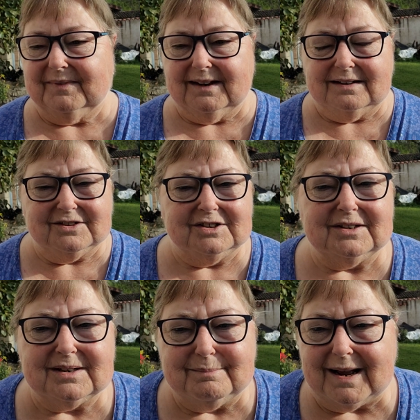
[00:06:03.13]
It's
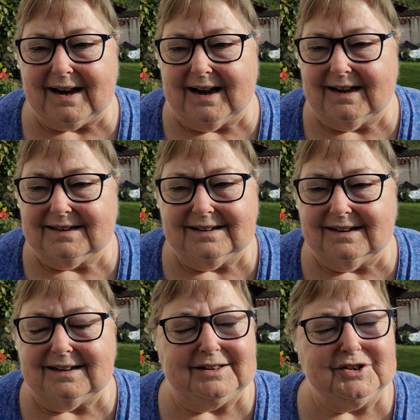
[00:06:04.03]
just mad,
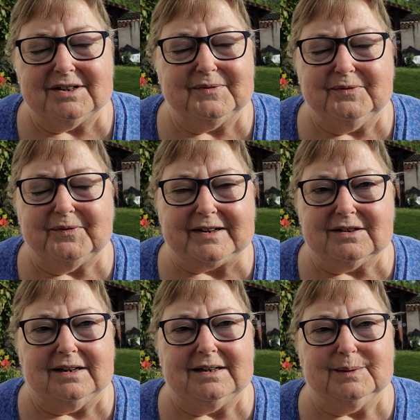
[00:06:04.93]
and it just
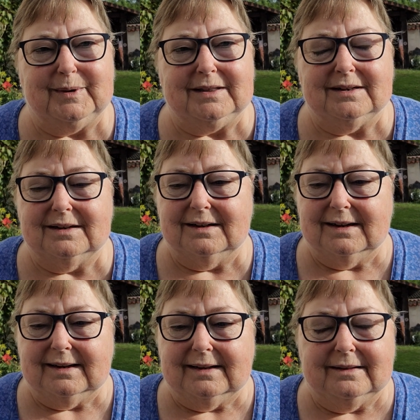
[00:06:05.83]
fascinates me that
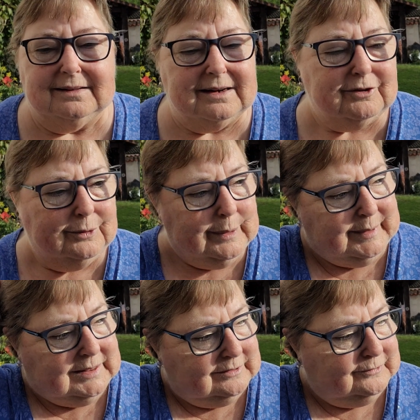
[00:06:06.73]
there are
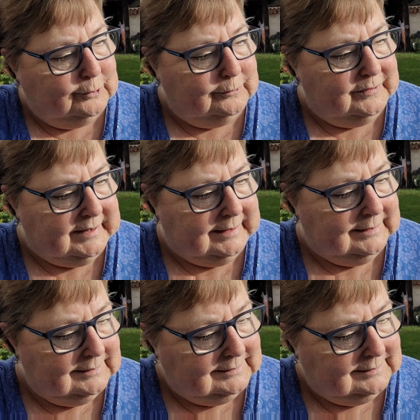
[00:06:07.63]
women that fall for that.